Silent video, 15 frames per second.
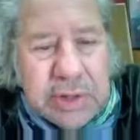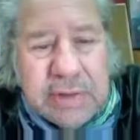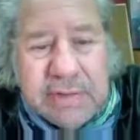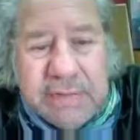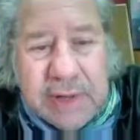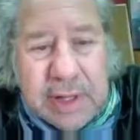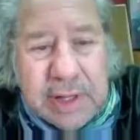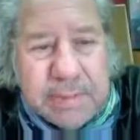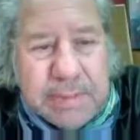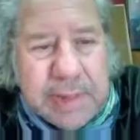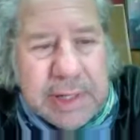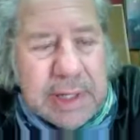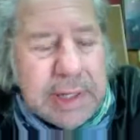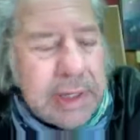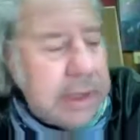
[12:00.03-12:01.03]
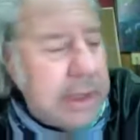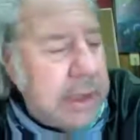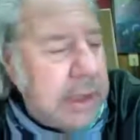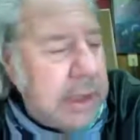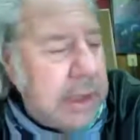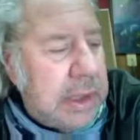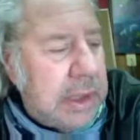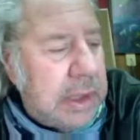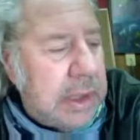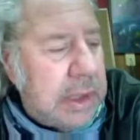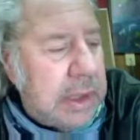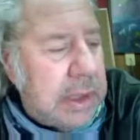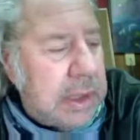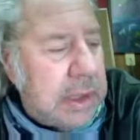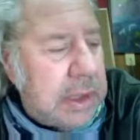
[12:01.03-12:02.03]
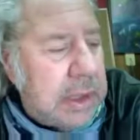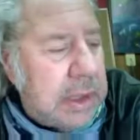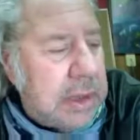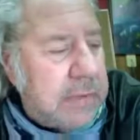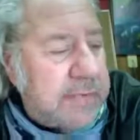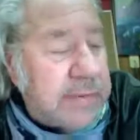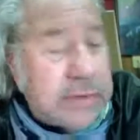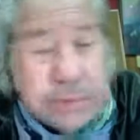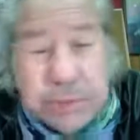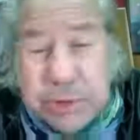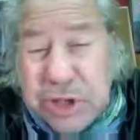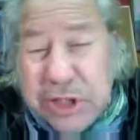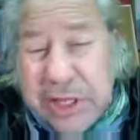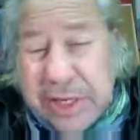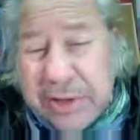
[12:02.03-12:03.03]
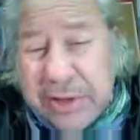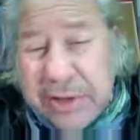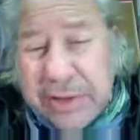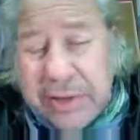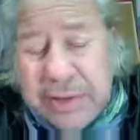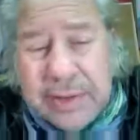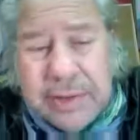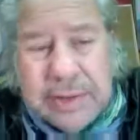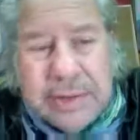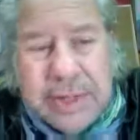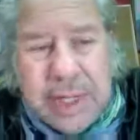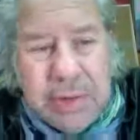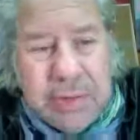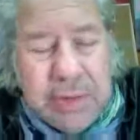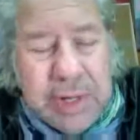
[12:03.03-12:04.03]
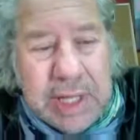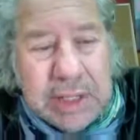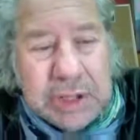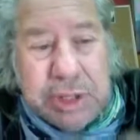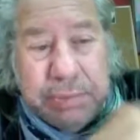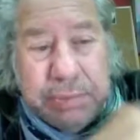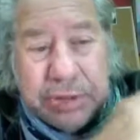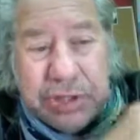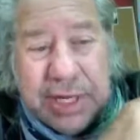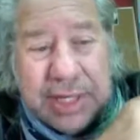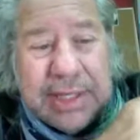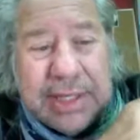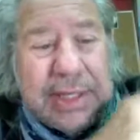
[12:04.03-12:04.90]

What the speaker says: developing the first projector that would actually project an